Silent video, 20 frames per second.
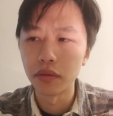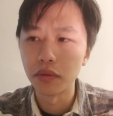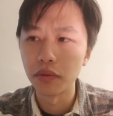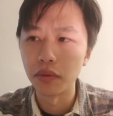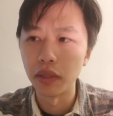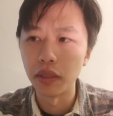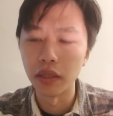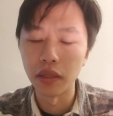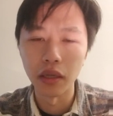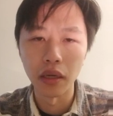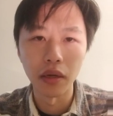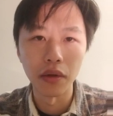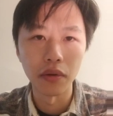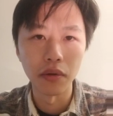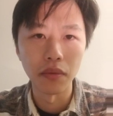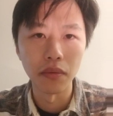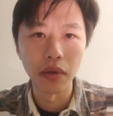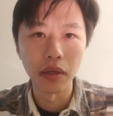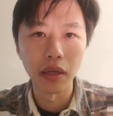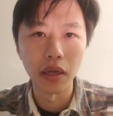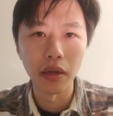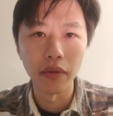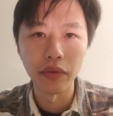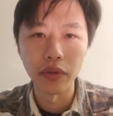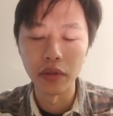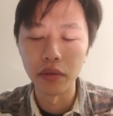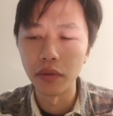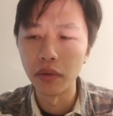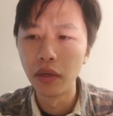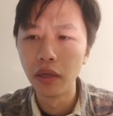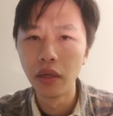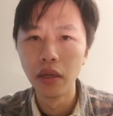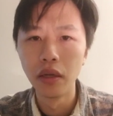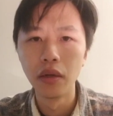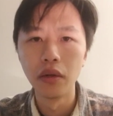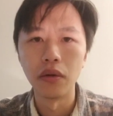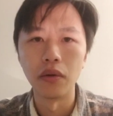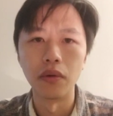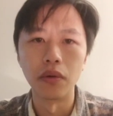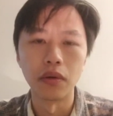tweeting out or what have you,
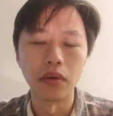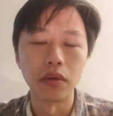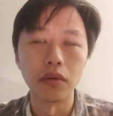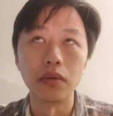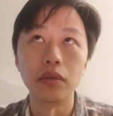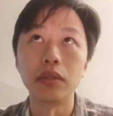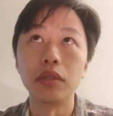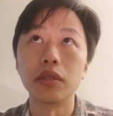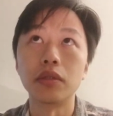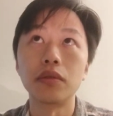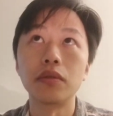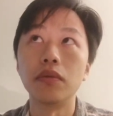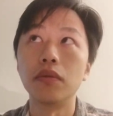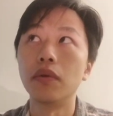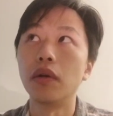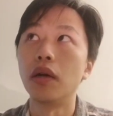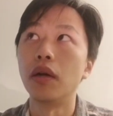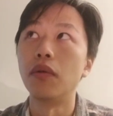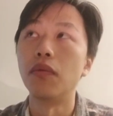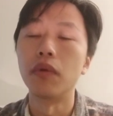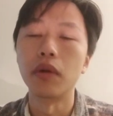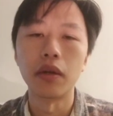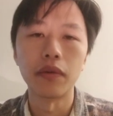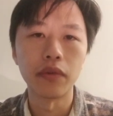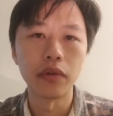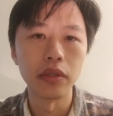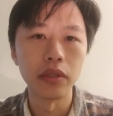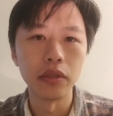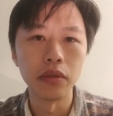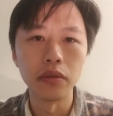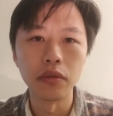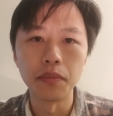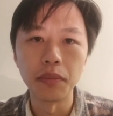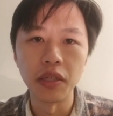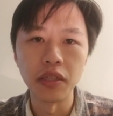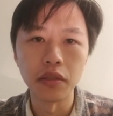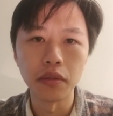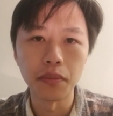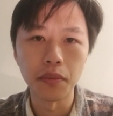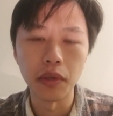or just whatever news
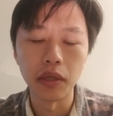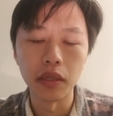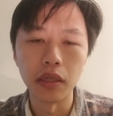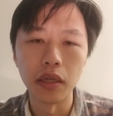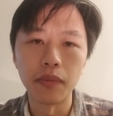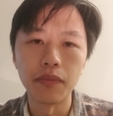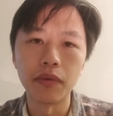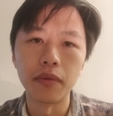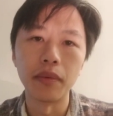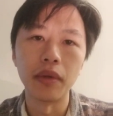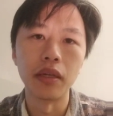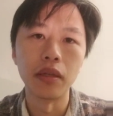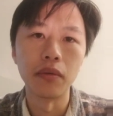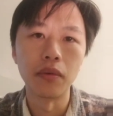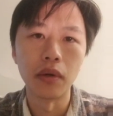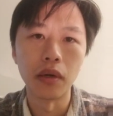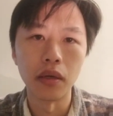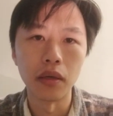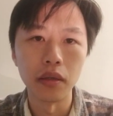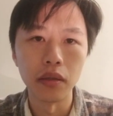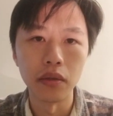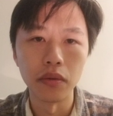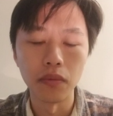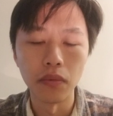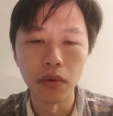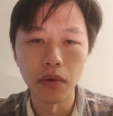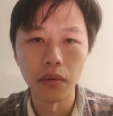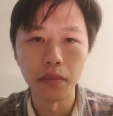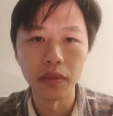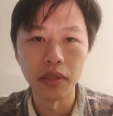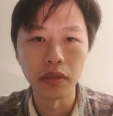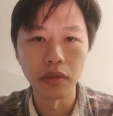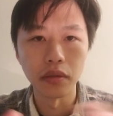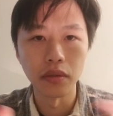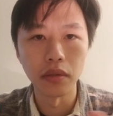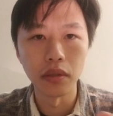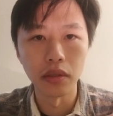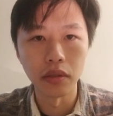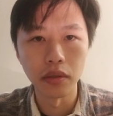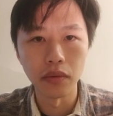might spring up from anywhere in the world because
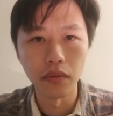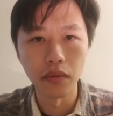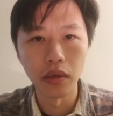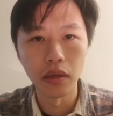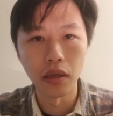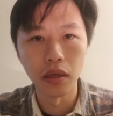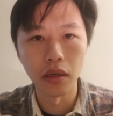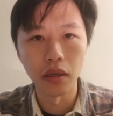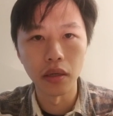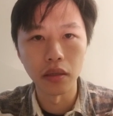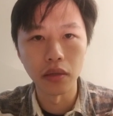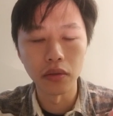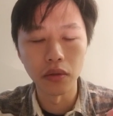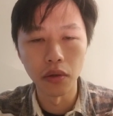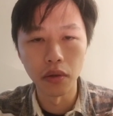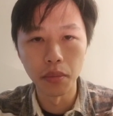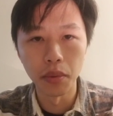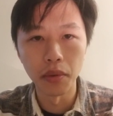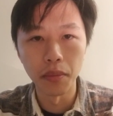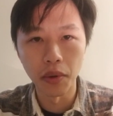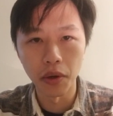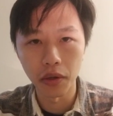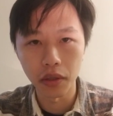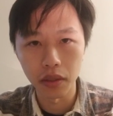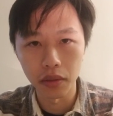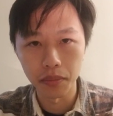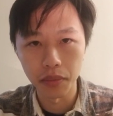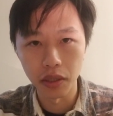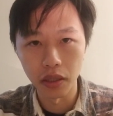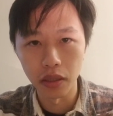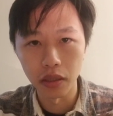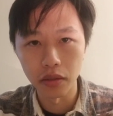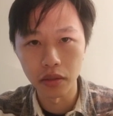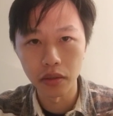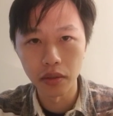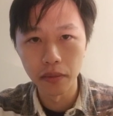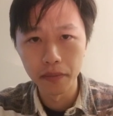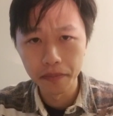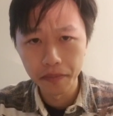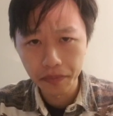it's a global marketplace,
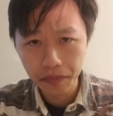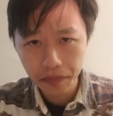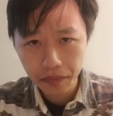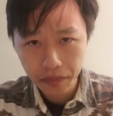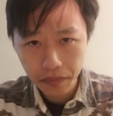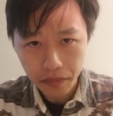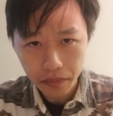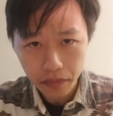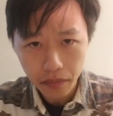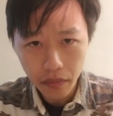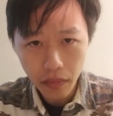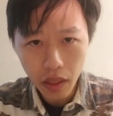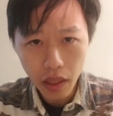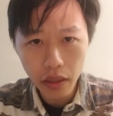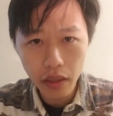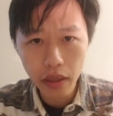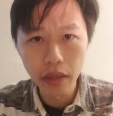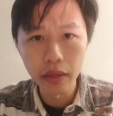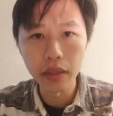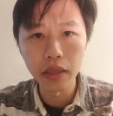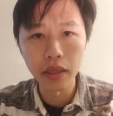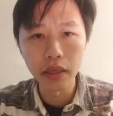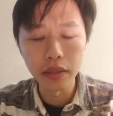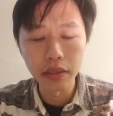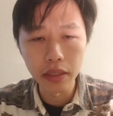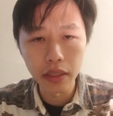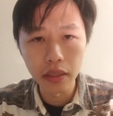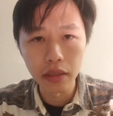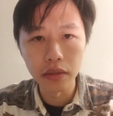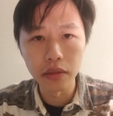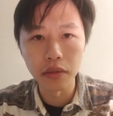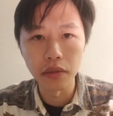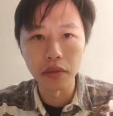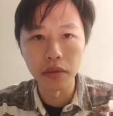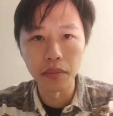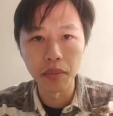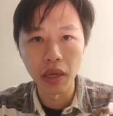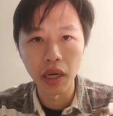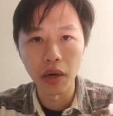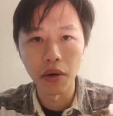and the idea is to
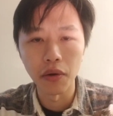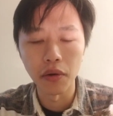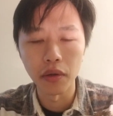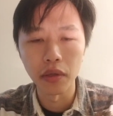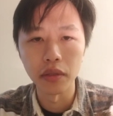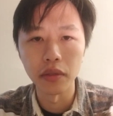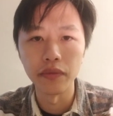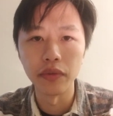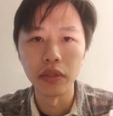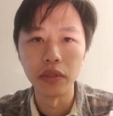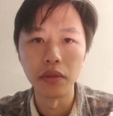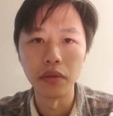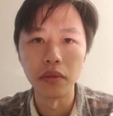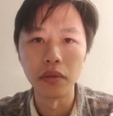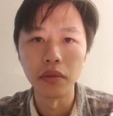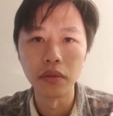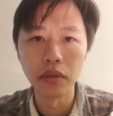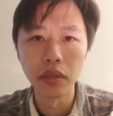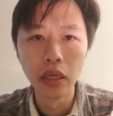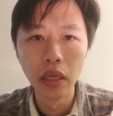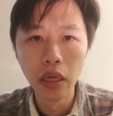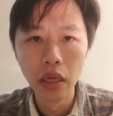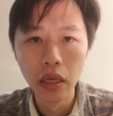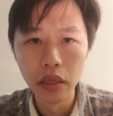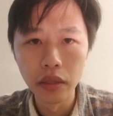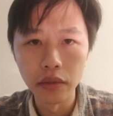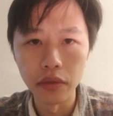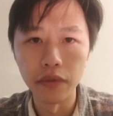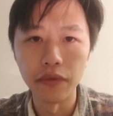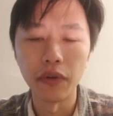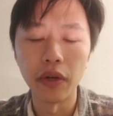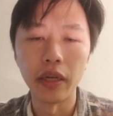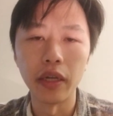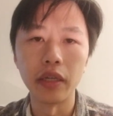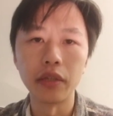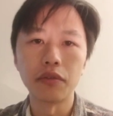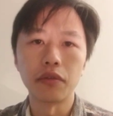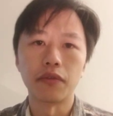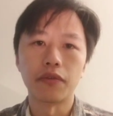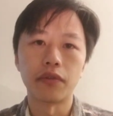empower individuals to
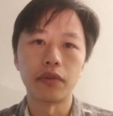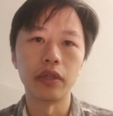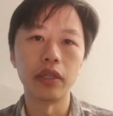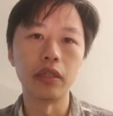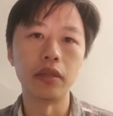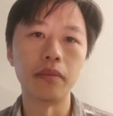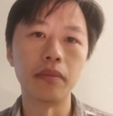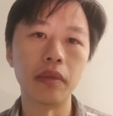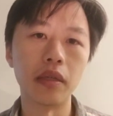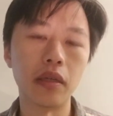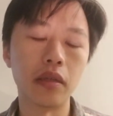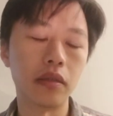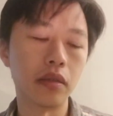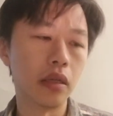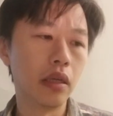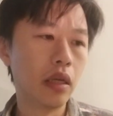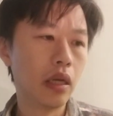financial freedom. And